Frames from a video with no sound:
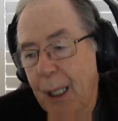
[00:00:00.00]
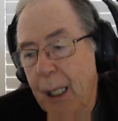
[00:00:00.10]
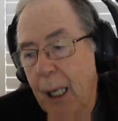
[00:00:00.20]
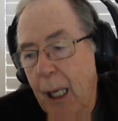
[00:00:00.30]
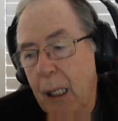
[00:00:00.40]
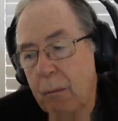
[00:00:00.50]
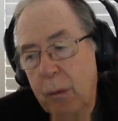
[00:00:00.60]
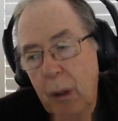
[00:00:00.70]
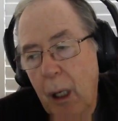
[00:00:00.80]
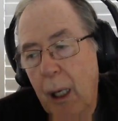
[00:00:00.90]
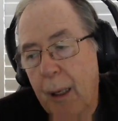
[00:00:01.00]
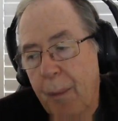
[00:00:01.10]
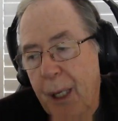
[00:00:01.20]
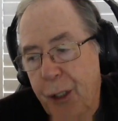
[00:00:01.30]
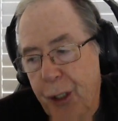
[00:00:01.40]
Yeah, and look, I
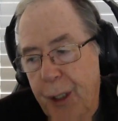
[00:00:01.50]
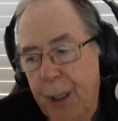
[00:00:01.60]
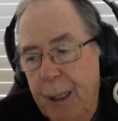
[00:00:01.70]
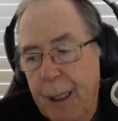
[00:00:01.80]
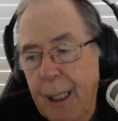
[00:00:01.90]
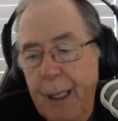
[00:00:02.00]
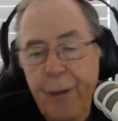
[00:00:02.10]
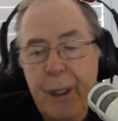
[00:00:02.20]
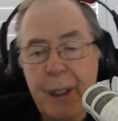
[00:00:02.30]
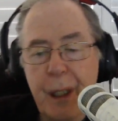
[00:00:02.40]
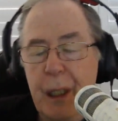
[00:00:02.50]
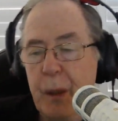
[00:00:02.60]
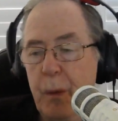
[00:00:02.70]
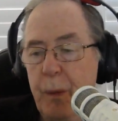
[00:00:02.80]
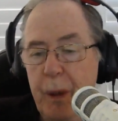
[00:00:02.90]
imagine these
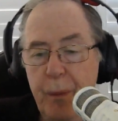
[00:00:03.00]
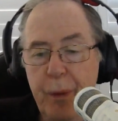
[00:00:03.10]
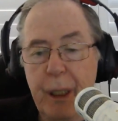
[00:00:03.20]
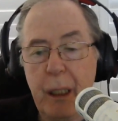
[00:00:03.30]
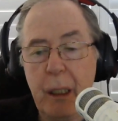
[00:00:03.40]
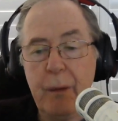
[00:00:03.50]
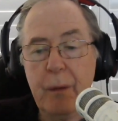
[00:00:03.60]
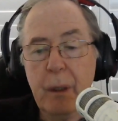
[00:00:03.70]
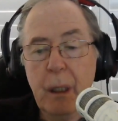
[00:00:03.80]
things would be pretty